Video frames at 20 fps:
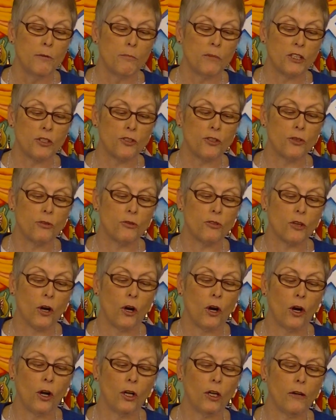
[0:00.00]
must use
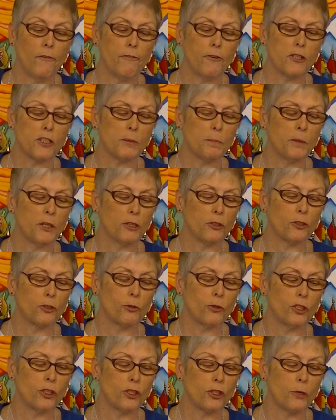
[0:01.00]
all of her
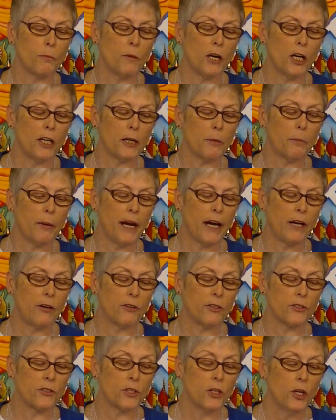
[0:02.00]
spiritual and shamanic
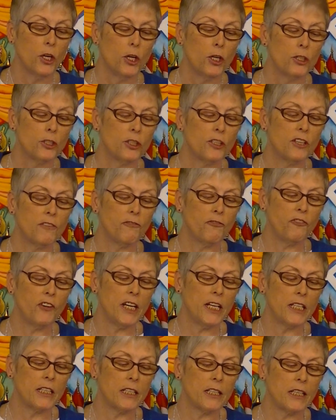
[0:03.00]
powers to
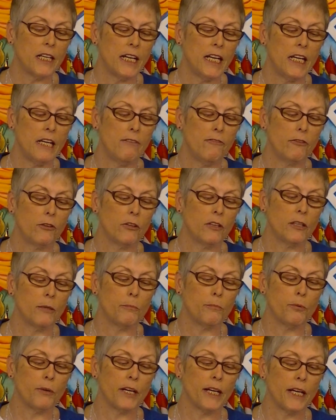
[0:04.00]
defeat the evil
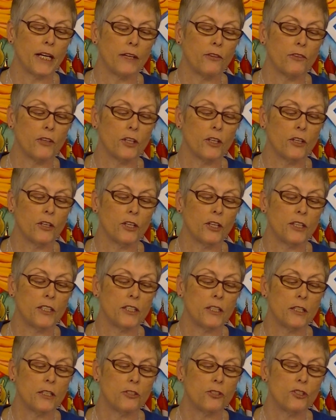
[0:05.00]
and bring the
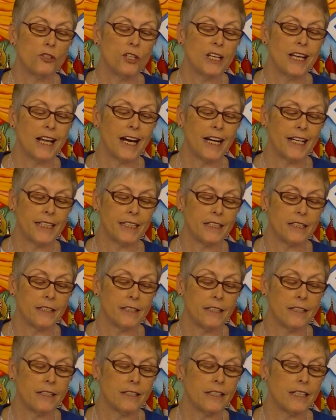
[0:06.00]
good to light
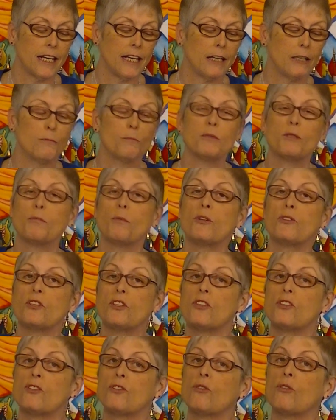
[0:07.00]
in Salem's
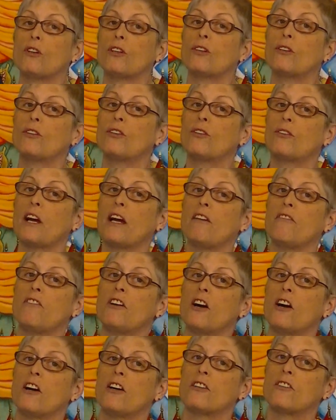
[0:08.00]
most historical
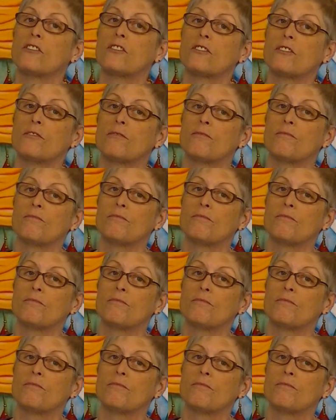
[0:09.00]
graveyards.